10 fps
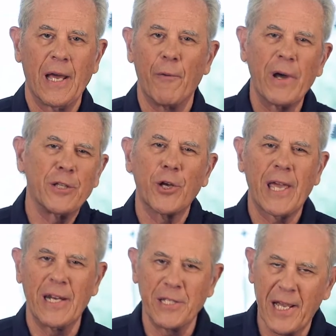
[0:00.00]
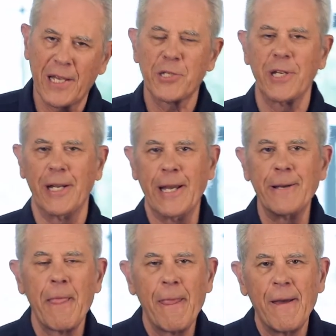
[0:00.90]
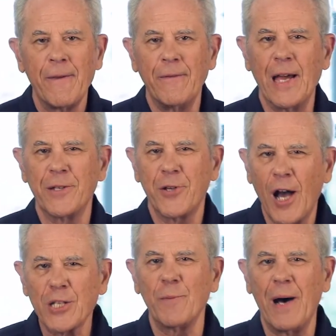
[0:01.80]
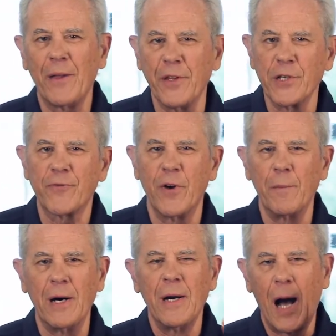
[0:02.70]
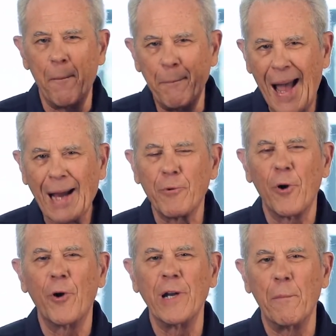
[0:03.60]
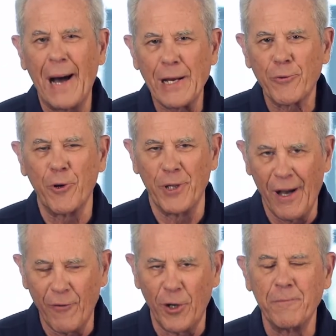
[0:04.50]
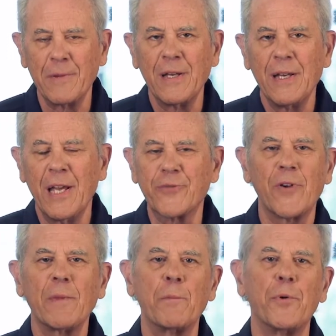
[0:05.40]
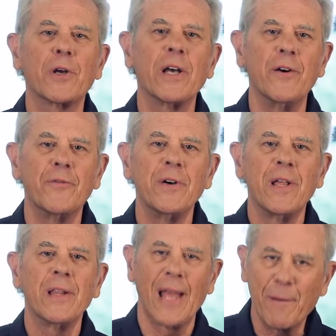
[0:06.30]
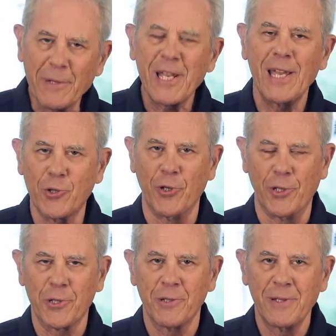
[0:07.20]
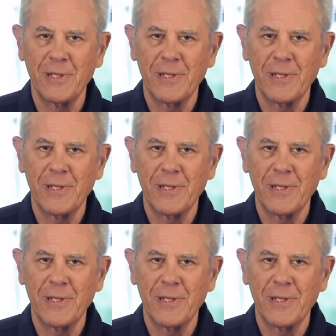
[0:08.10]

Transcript: I want to look at a text today that talks about this from a macro and a micro level. It's from the book of Lamentations.